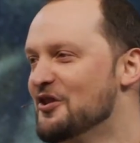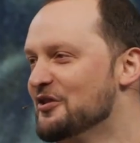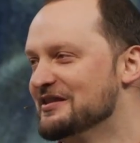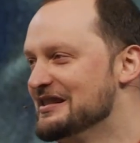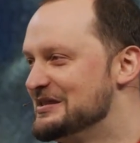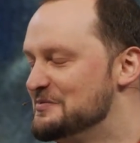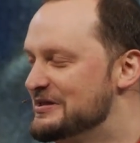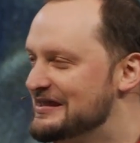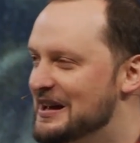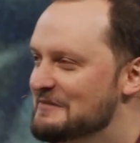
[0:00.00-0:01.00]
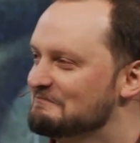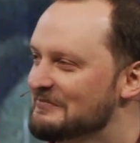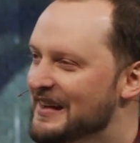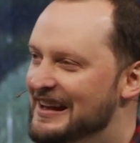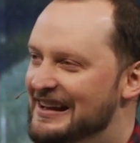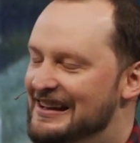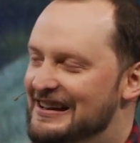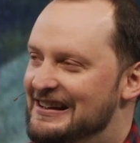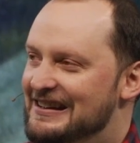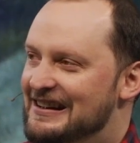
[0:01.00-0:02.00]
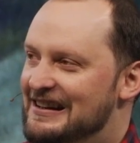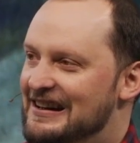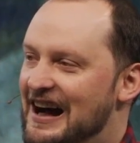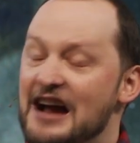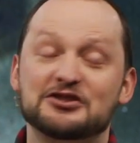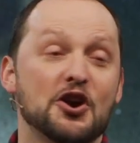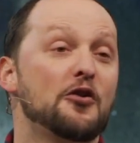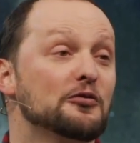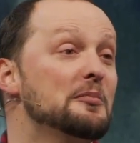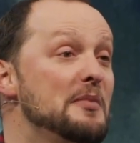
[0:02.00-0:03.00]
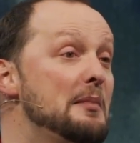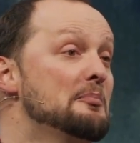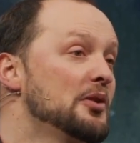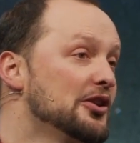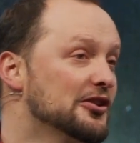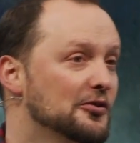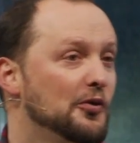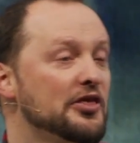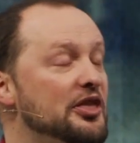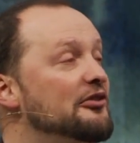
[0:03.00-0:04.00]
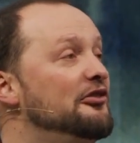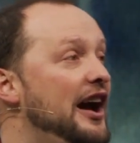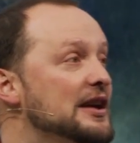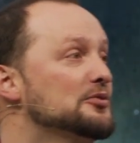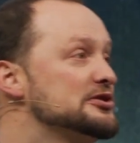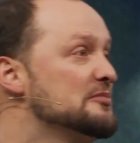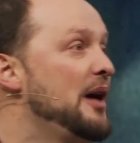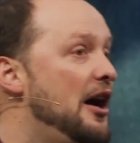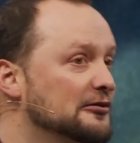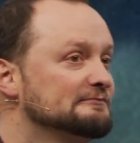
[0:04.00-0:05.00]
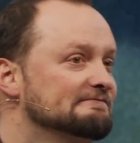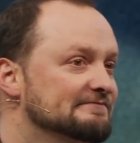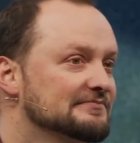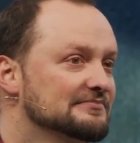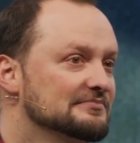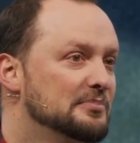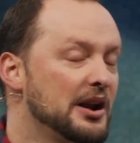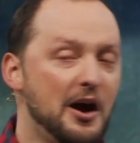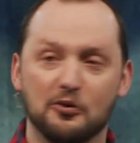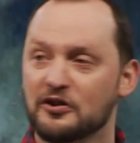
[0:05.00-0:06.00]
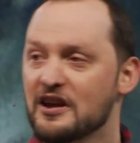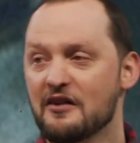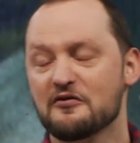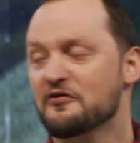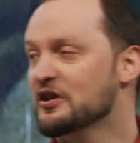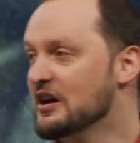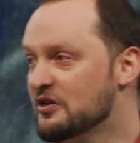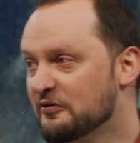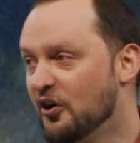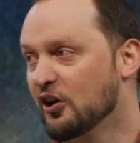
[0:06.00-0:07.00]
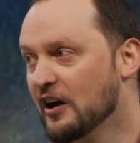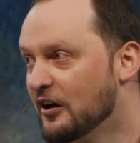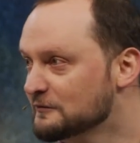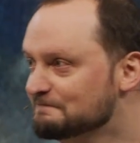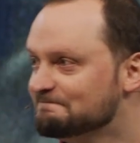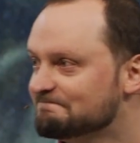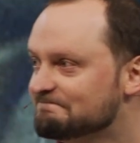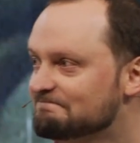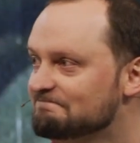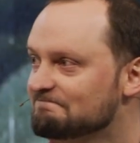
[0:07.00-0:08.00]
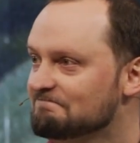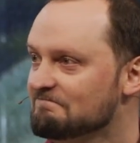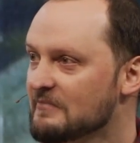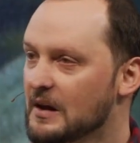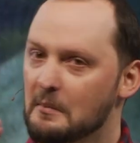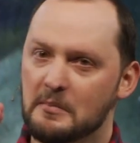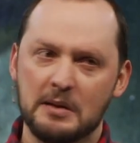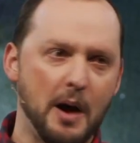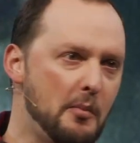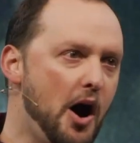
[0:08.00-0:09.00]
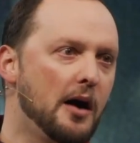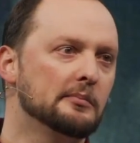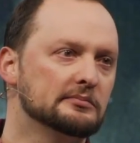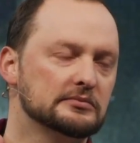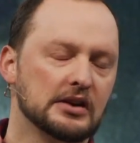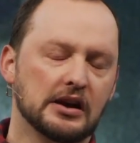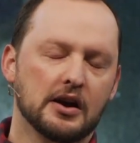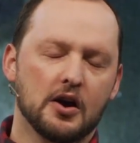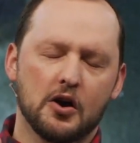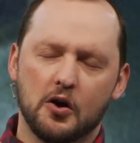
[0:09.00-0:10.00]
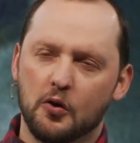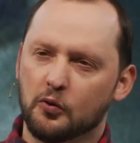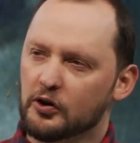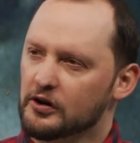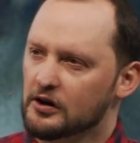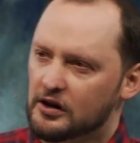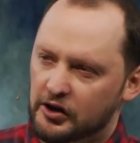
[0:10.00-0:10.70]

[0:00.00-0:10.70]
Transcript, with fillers: all that needs to be said. I don't remember what the fight was about, but I will never forget the fallout. Me and my mom were